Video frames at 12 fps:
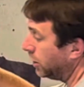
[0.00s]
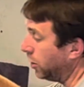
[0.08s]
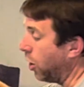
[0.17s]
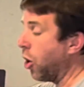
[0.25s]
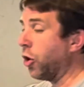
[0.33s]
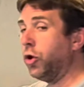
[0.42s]

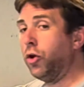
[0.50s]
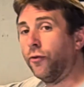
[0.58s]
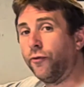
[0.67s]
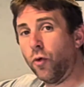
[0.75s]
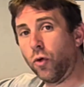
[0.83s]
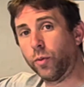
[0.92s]
are
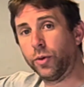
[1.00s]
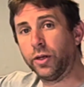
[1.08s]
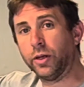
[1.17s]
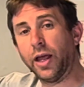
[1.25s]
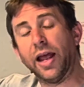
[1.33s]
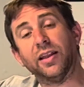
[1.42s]
uniformed
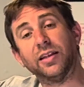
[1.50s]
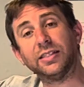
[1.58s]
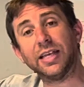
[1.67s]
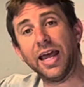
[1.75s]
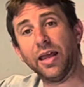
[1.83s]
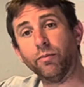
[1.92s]
and the
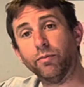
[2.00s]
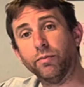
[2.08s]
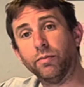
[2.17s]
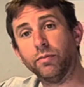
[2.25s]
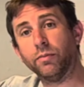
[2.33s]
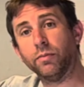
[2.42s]
same.
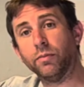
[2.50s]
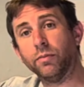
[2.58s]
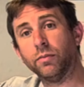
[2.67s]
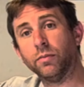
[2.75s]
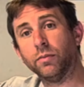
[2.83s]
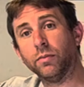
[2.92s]

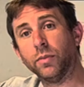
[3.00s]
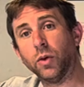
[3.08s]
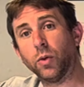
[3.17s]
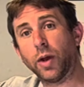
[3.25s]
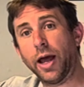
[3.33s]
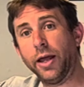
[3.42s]

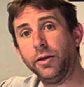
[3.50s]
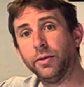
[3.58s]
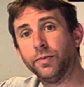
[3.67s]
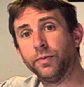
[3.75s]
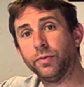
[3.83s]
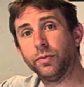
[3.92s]
Okay?
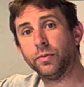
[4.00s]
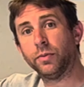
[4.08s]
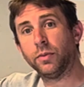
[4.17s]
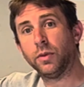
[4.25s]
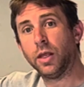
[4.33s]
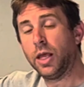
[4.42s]

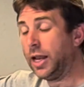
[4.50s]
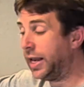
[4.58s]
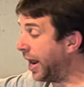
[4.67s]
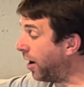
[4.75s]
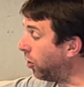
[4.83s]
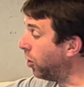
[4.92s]

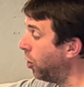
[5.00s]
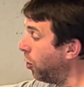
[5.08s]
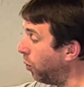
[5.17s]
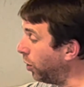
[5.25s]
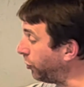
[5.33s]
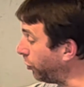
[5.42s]
Now,
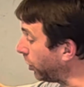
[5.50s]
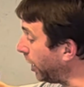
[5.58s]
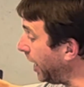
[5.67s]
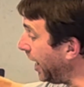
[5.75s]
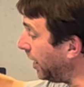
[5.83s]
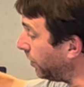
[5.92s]
what you're going
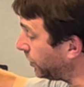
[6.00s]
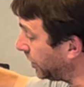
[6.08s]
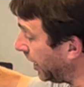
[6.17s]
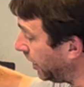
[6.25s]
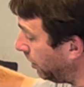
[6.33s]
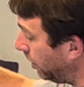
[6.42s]
to end up
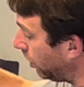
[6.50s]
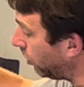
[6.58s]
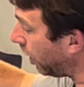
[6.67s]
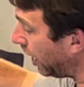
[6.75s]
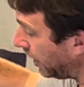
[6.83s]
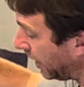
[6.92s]
seeing, a lot of